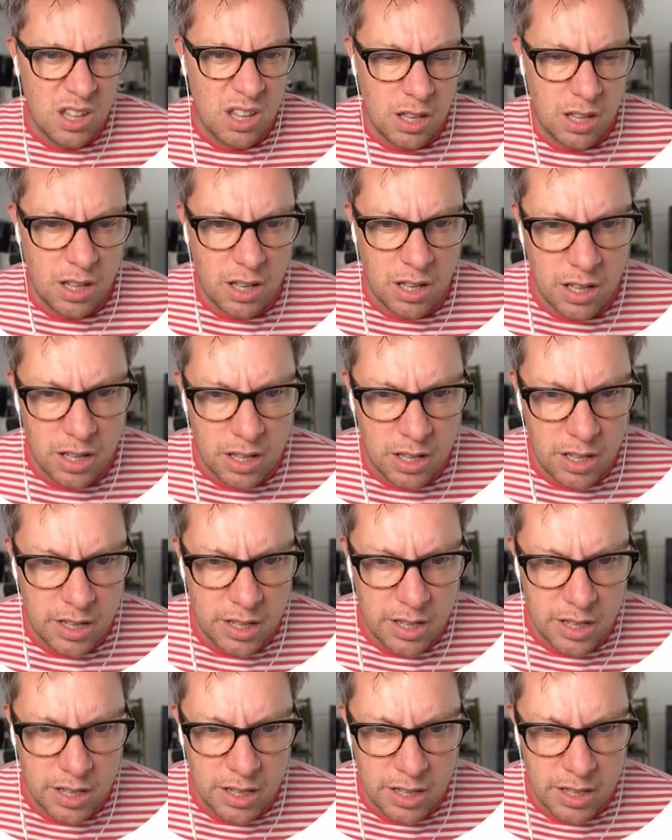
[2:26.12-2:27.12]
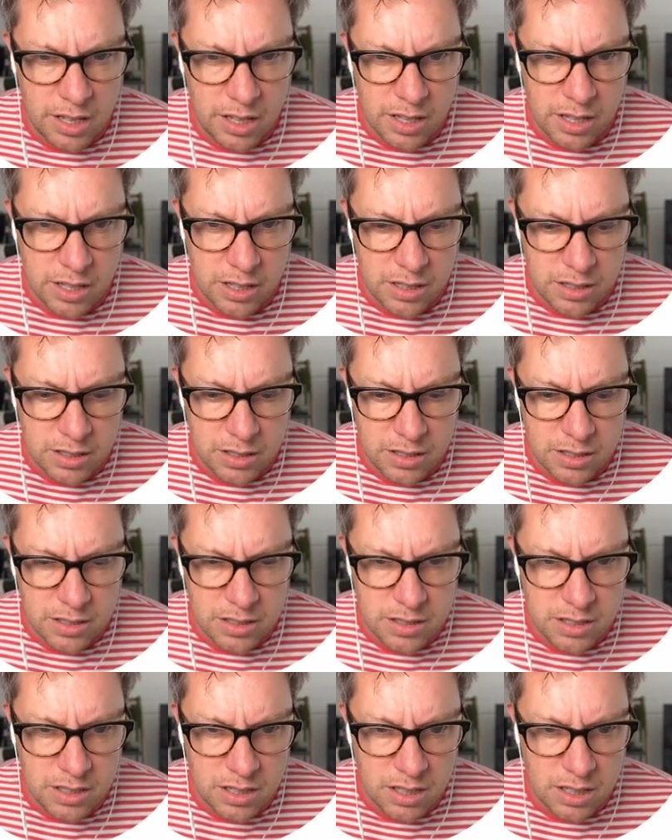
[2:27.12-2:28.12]
And
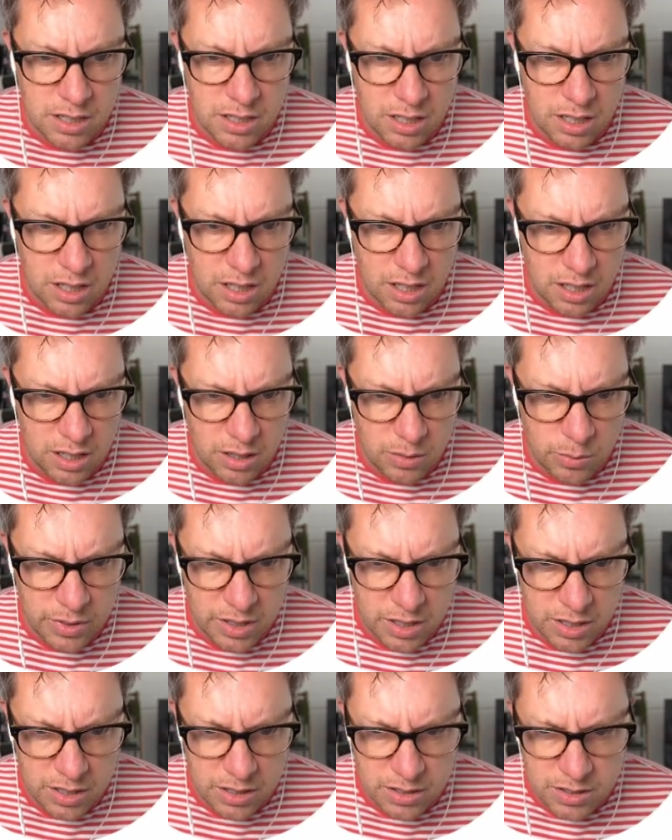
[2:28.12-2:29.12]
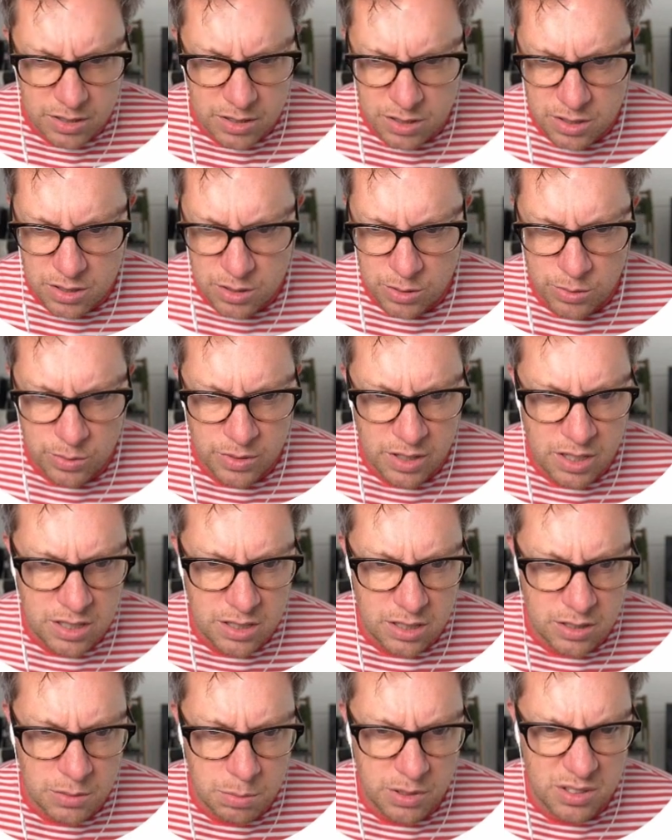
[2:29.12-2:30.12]
we can install this.
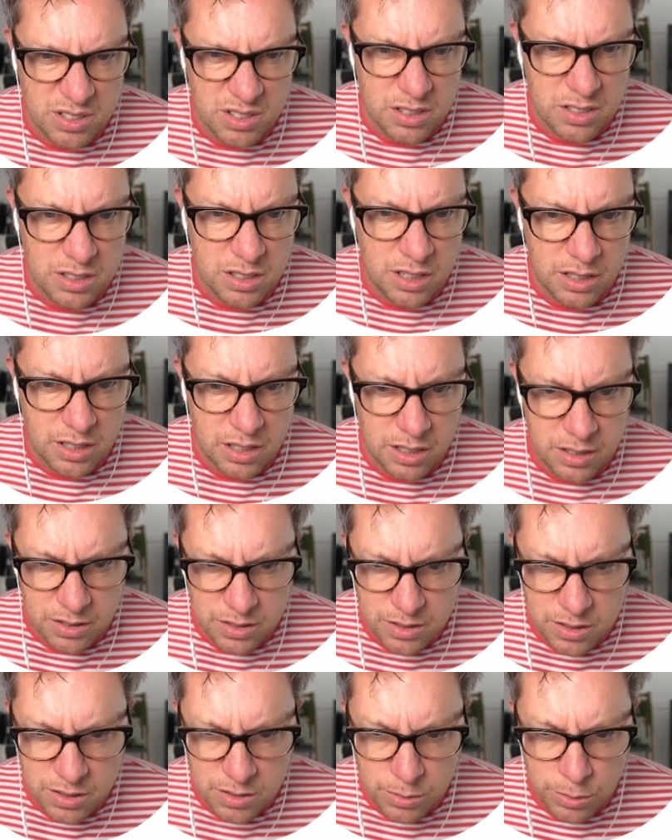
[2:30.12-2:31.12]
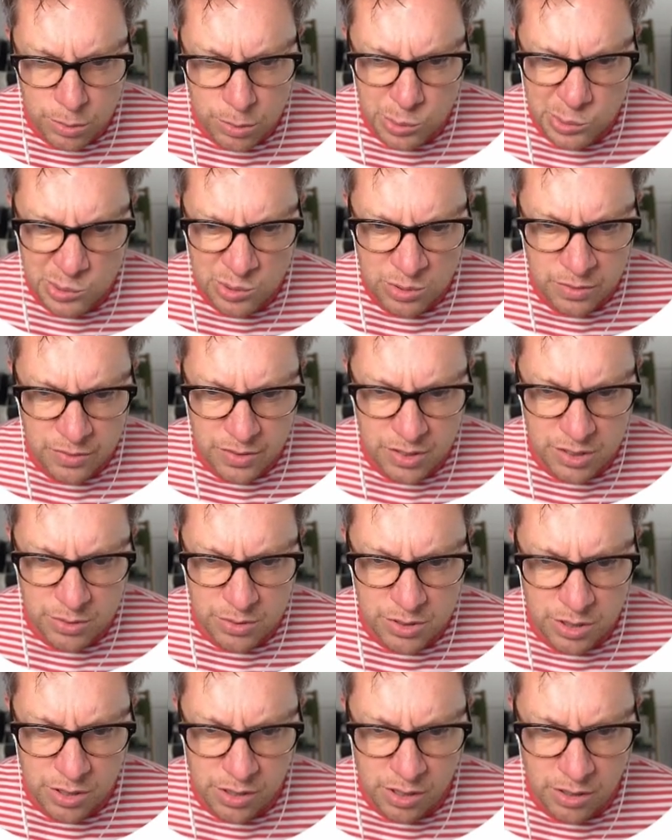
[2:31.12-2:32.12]
I suppose just click install. Visual
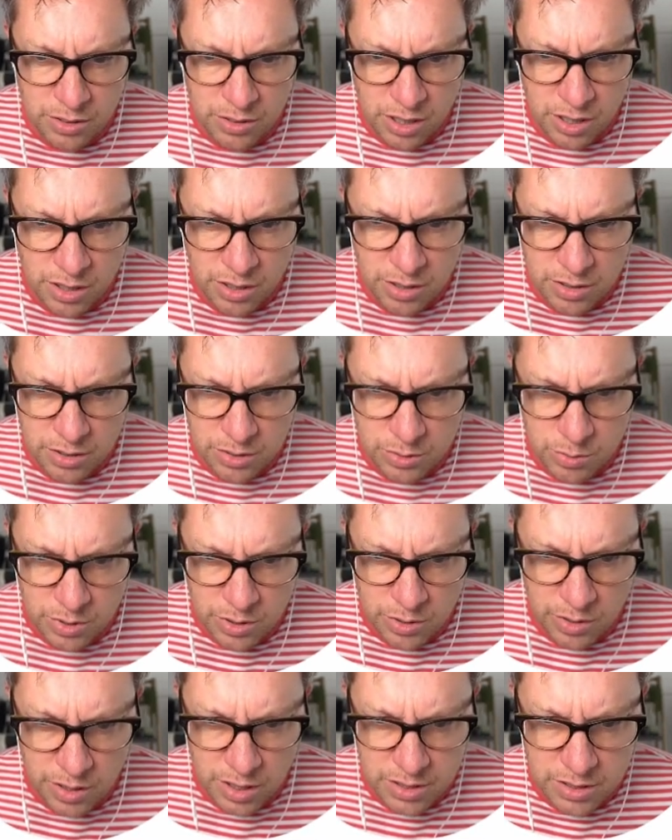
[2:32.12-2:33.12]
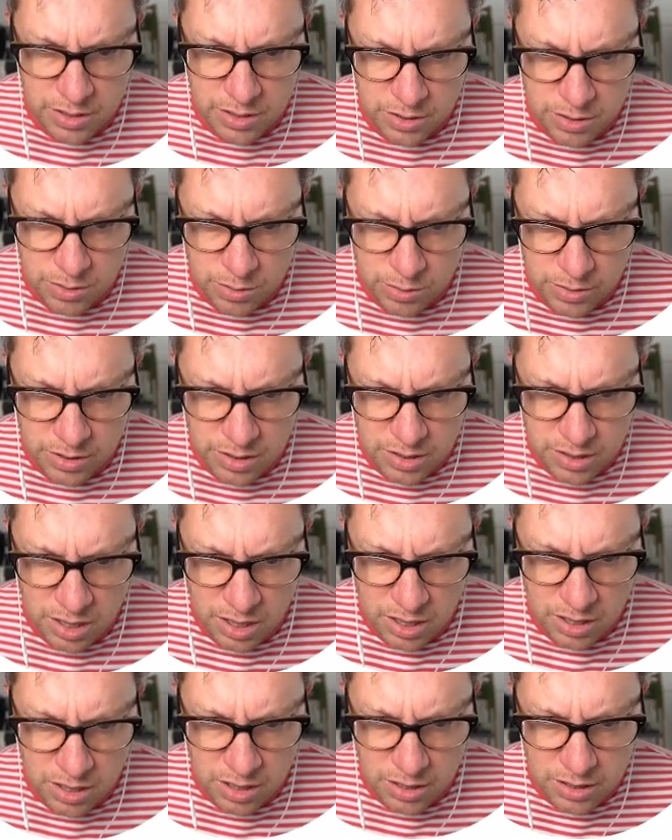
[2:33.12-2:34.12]
Studio Code is required to install this
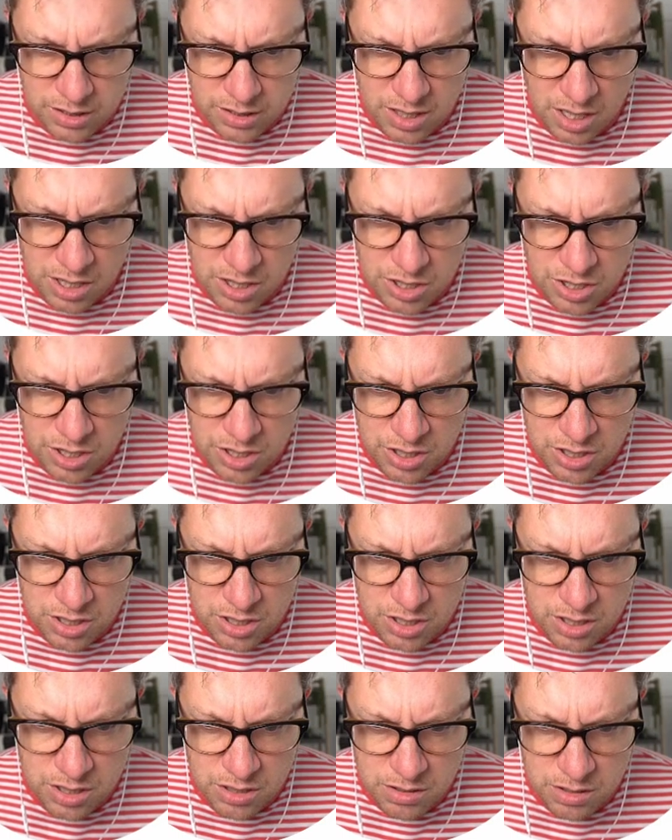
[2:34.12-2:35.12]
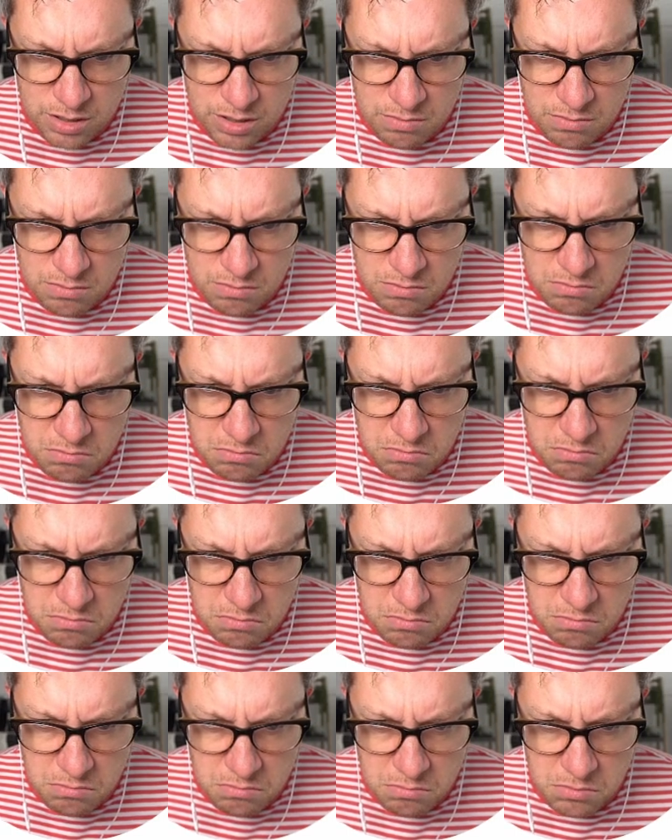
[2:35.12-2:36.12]
extension.
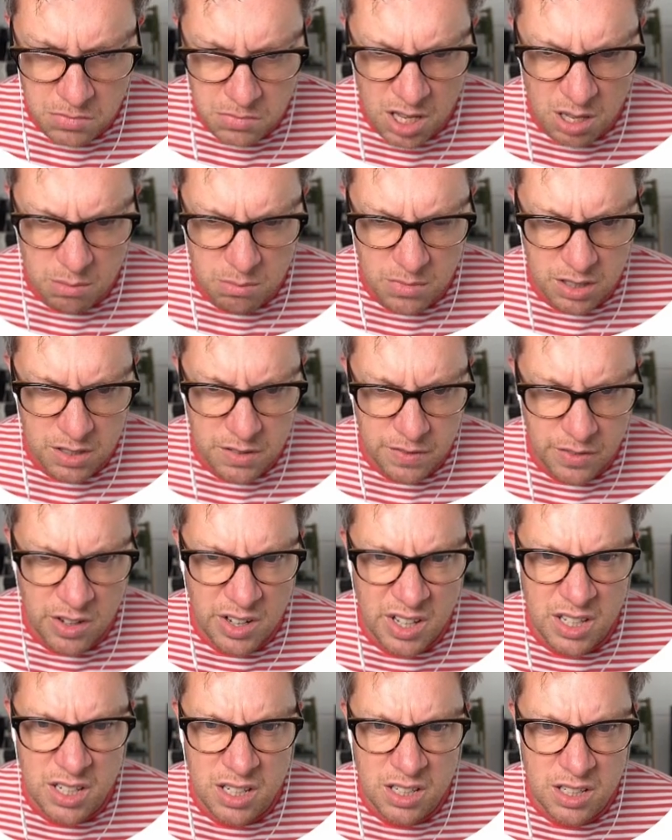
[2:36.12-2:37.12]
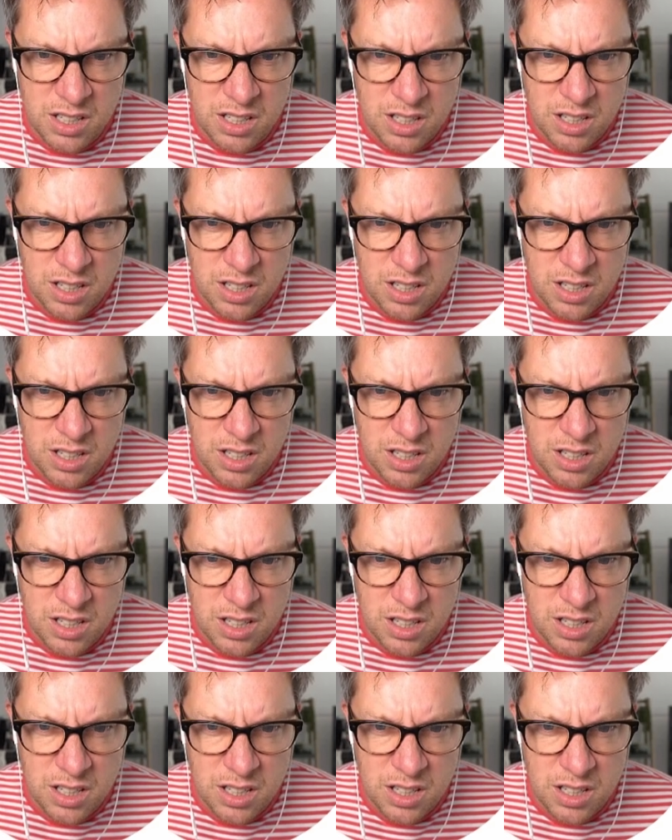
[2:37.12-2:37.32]
Yeah, that's fine.